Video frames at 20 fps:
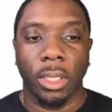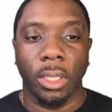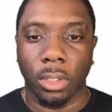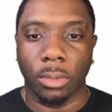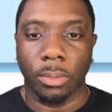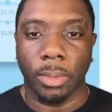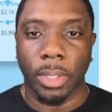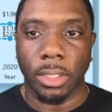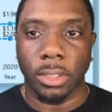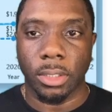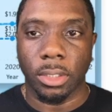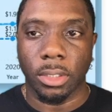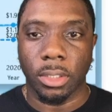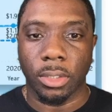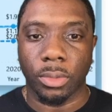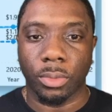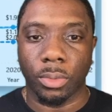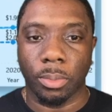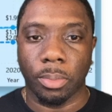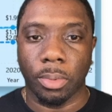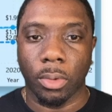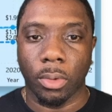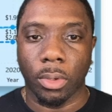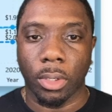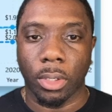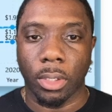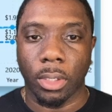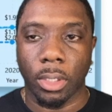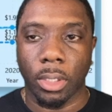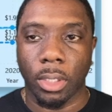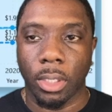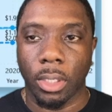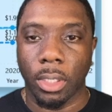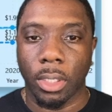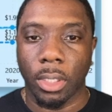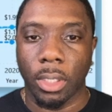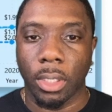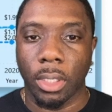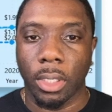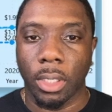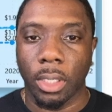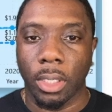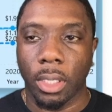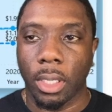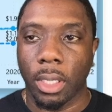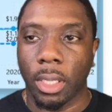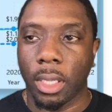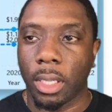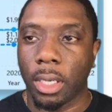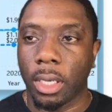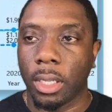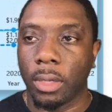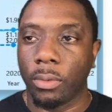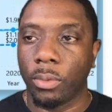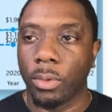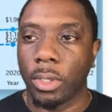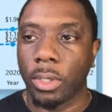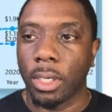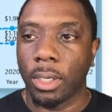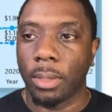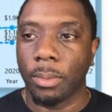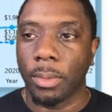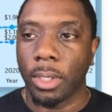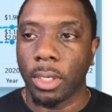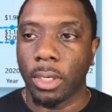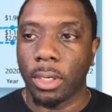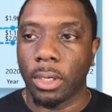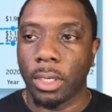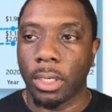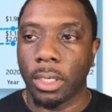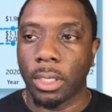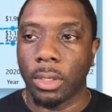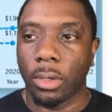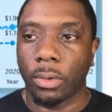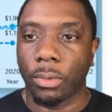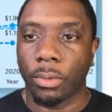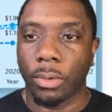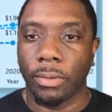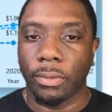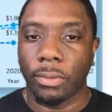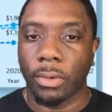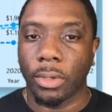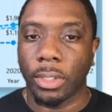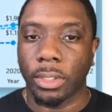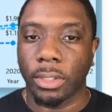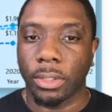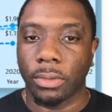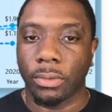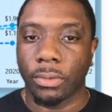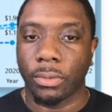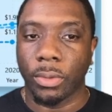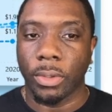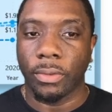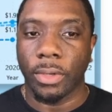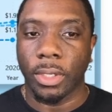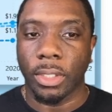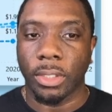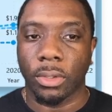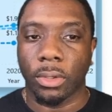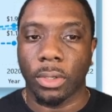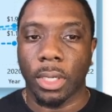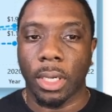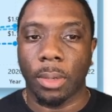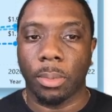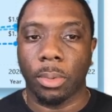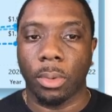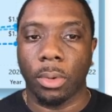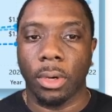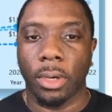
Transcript: Back to this report, and if we come here and do a refresh refresh on our report,